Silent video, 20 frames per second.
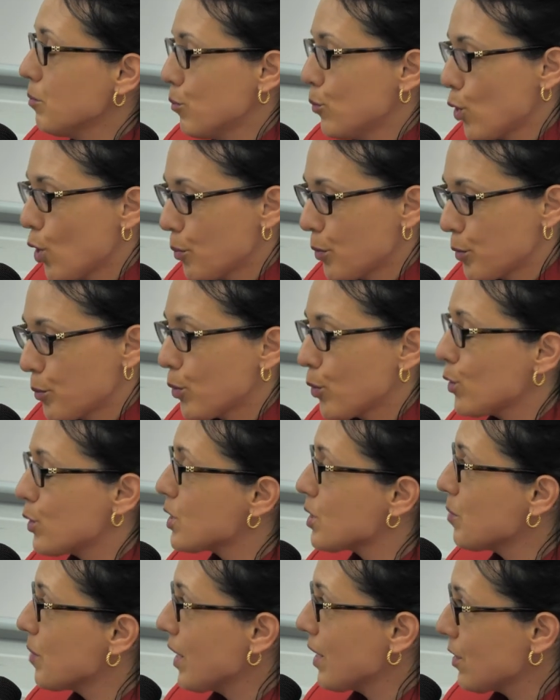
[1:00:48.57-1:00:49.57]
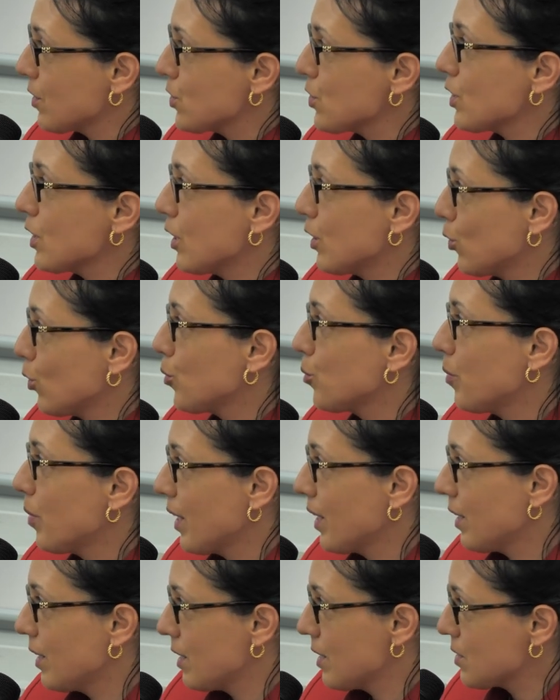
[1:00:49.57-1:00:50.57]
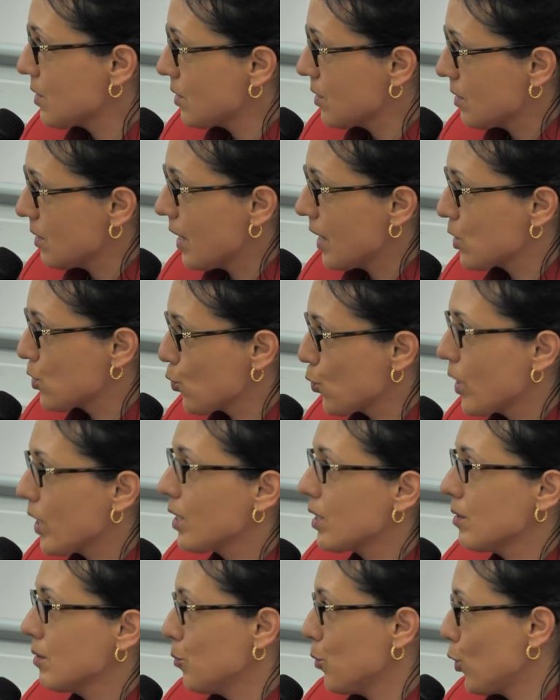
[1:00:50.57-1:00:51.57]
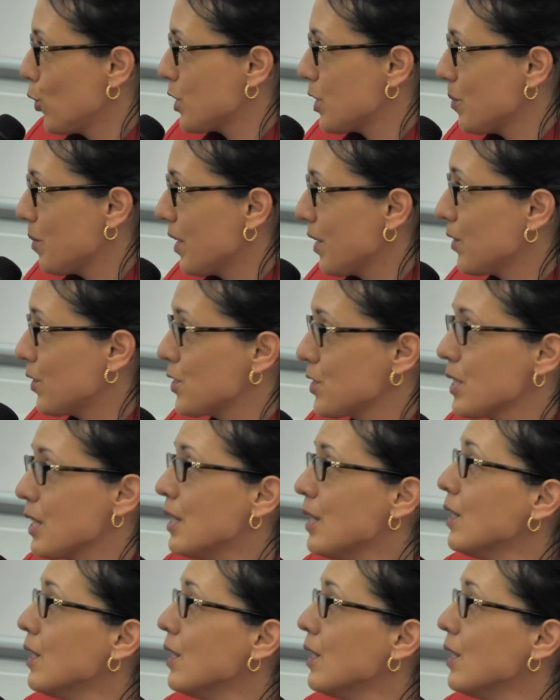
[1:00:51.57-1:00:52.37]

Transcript: proper policymakers and not beg us as weak policymakers,